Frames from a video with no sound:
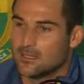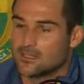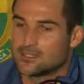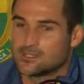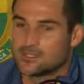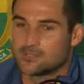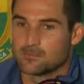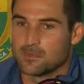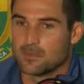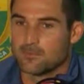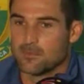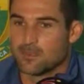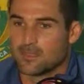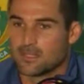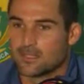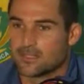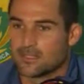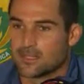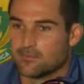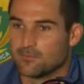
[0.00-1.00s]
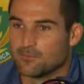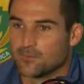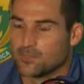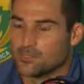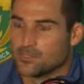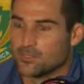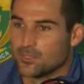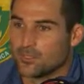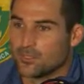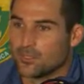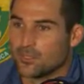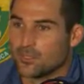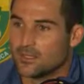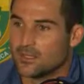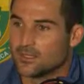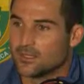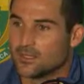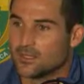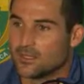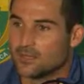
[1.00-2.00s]
It's just maybe that comfort zone,
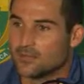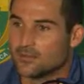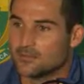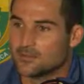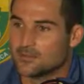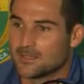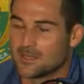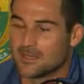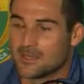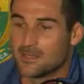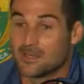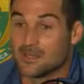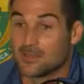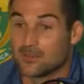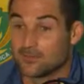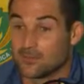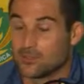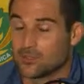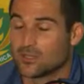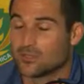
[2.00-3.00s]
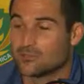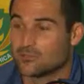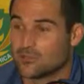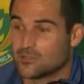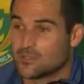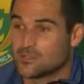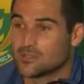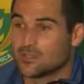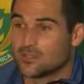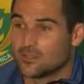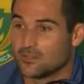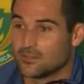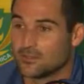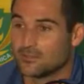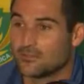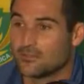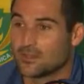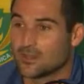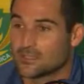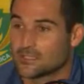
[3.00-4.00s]
getting out of your comfort
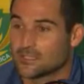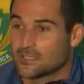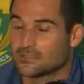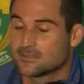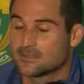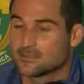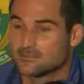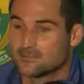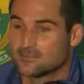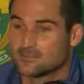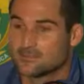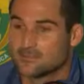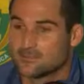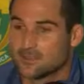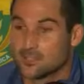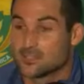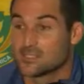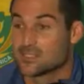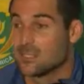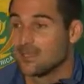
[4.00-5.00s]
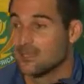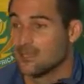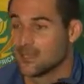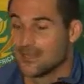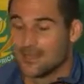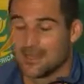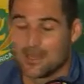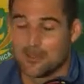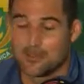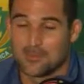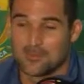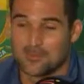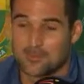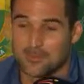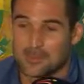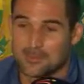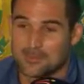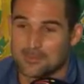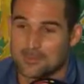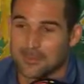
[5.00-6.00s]
zone factor. Not saying that I am in
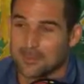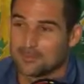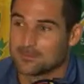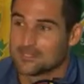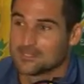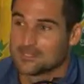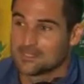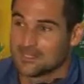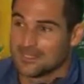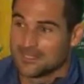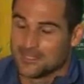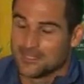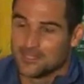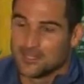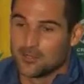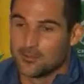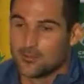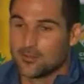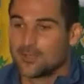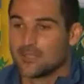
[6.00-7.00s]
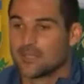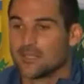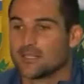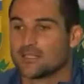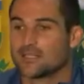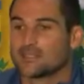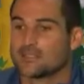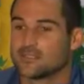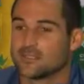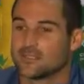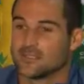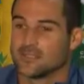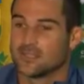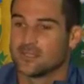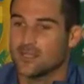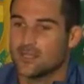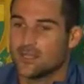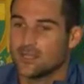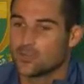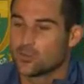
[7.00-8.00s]
one, but I'm just saying you don't want to get
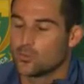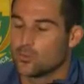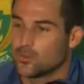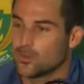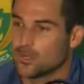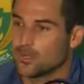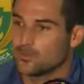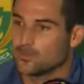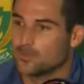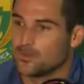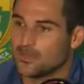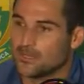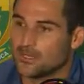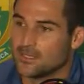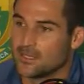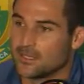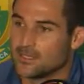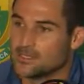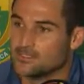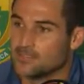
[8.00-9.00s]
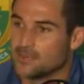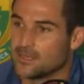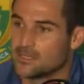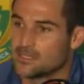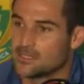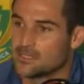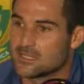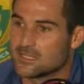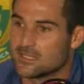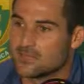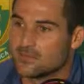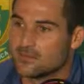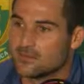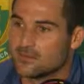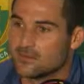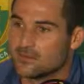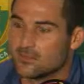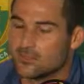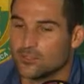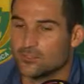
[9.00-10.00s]
caught out being in that space and
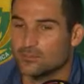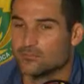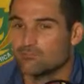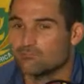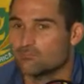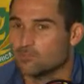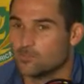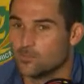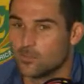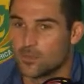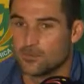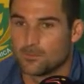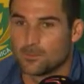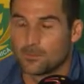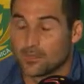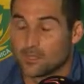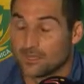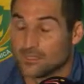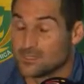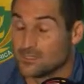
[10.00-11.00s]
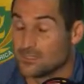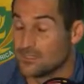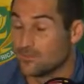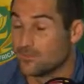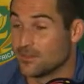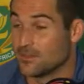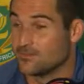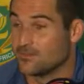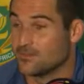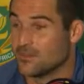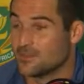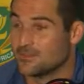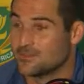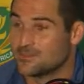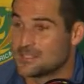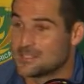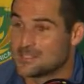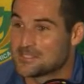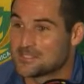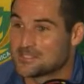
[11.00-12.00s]
you wipe your eyes and you've had
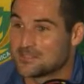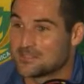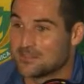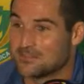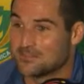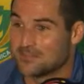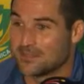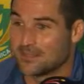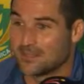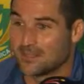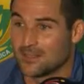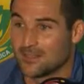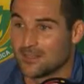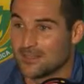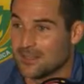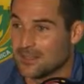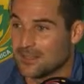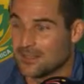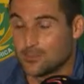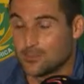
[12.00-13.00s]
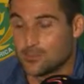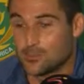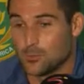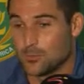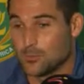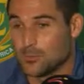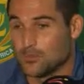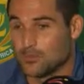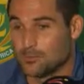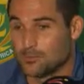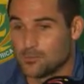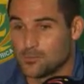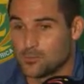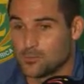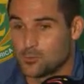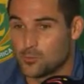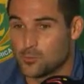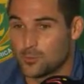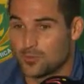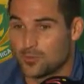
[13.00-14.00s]
5 tests and you've had poor
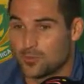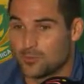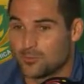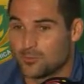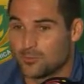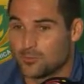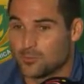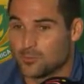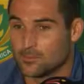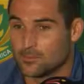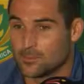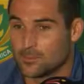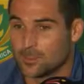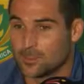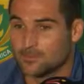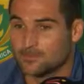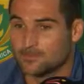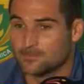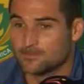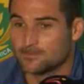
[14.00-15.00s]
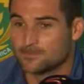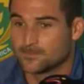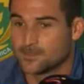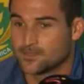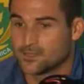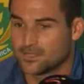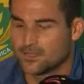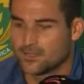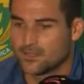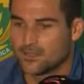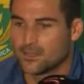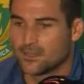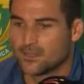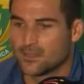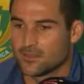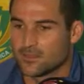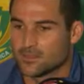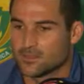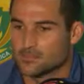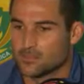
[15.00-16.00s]
run of form. So yeah, I
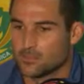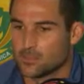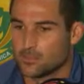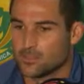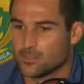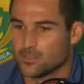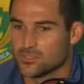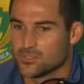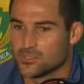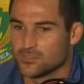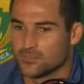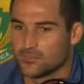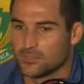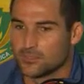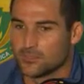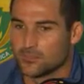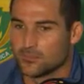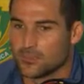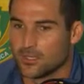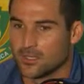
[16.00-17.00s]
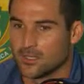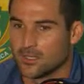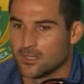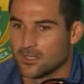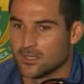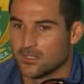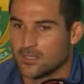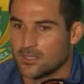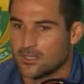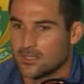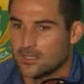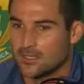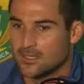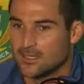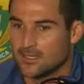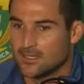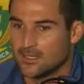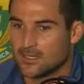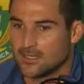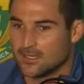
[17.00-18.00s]
think it's more a personal thing when
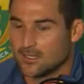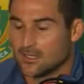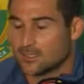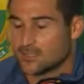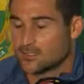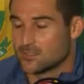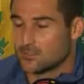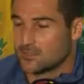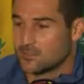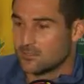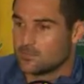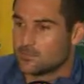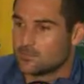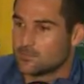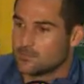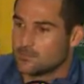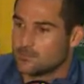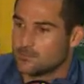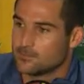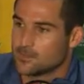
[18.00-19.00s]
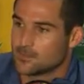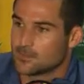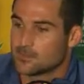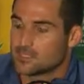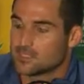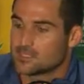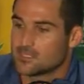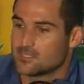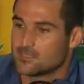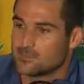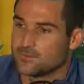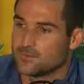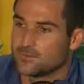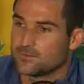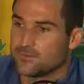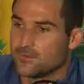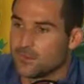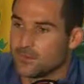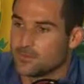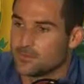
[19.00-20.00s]
I like to put
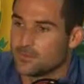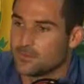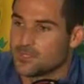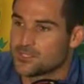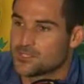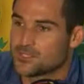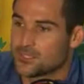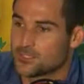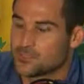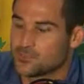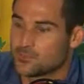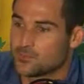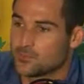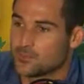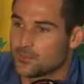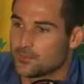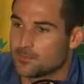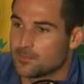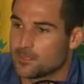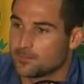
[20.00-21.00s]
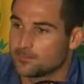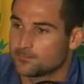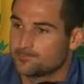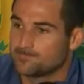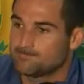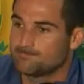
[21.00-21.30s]
myself under pressure as well when I play.